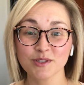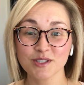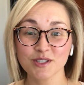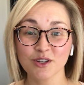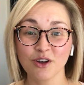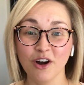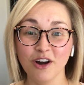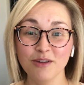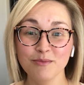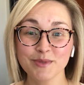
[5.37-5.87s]

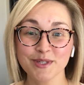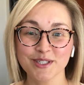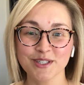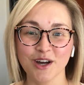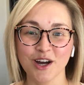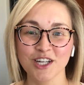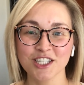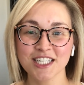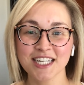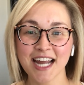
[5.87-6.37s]
scar
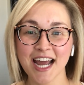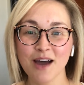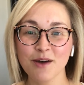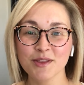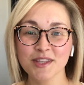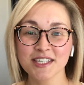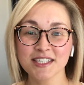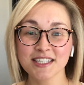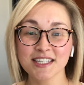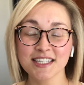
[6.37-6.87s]
massage and how
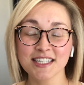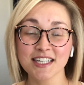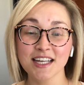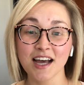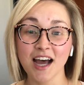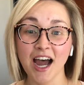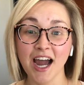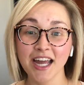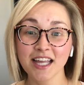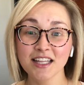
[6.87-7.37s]
this is a
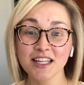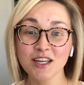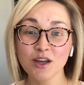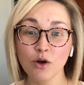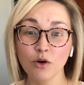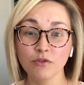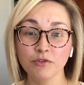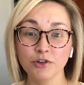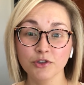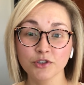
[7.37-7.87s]
highly
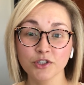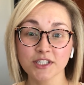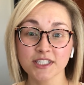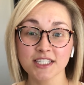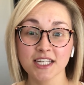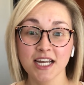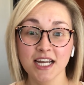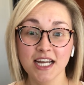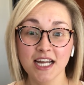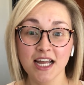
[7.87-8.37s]

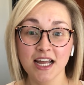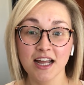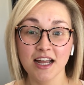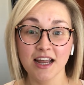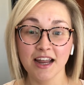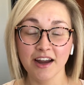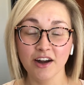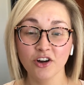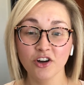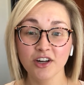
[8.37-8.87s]
overlooked
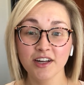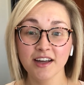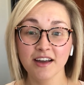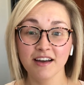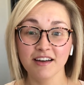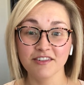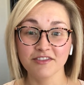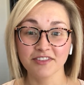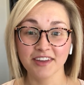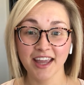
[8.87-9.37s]
area
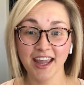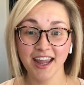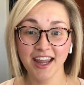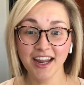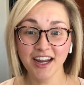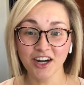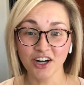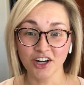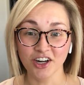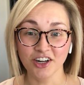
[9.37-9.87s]
of
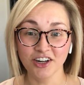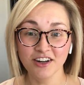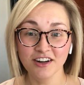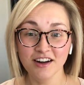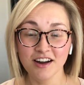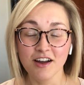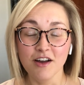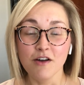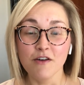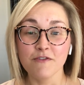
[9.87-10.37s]

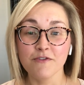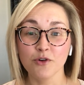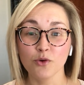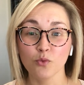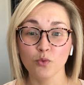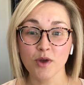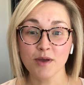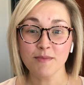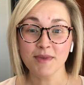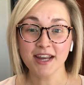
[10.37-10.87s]
care for
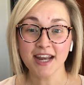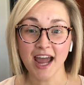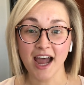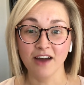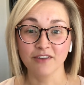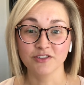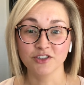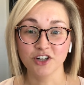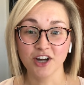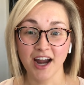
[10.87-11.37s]
women
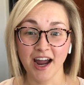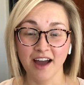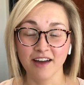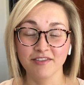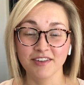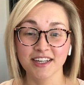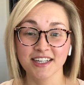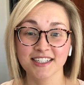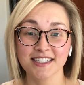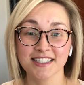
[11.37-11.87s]
after
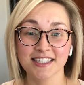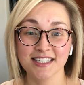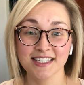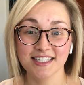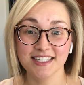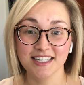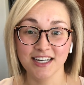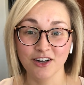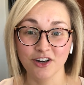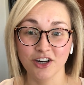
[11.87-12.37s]
having a
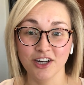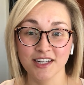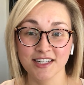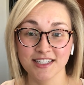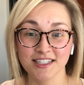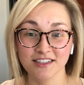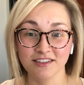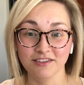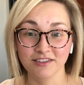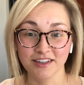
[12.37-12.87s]

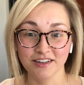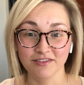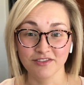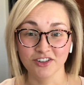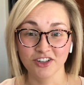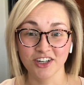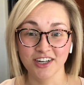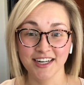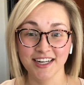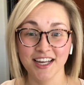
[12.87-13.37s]
cesarean
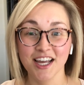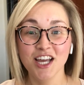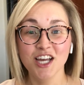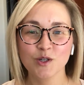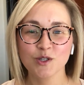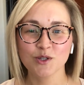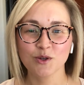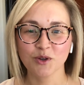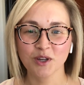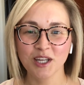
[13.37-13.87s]
delivery.
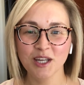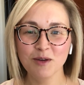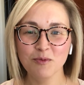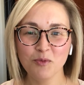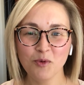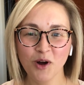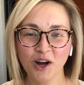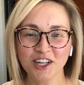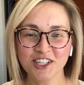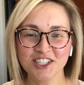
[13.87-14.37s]
So keep
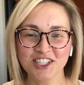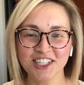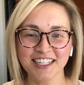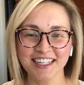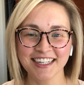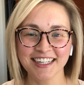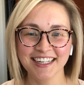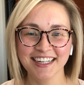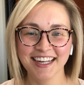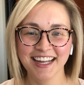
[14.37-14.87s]

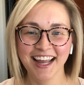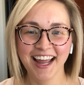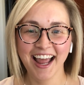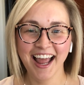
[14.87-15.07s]
watching